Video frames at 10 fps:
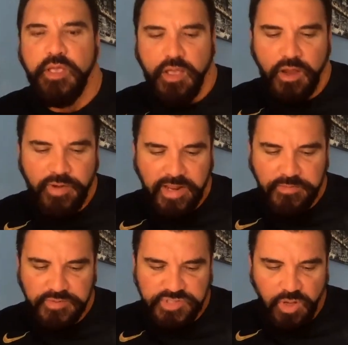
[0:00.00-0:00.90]
All right,
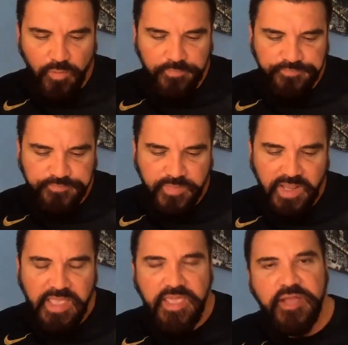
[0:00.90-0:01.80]
so
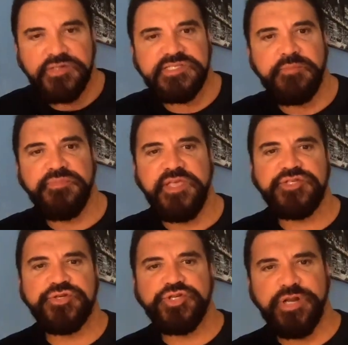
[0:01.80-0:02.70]
here's some things
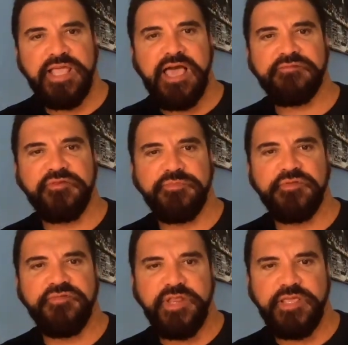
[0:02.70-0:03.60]
you should have got from the
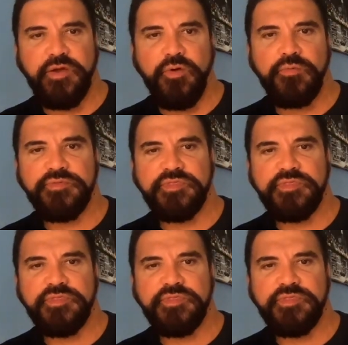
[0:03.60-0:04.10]
video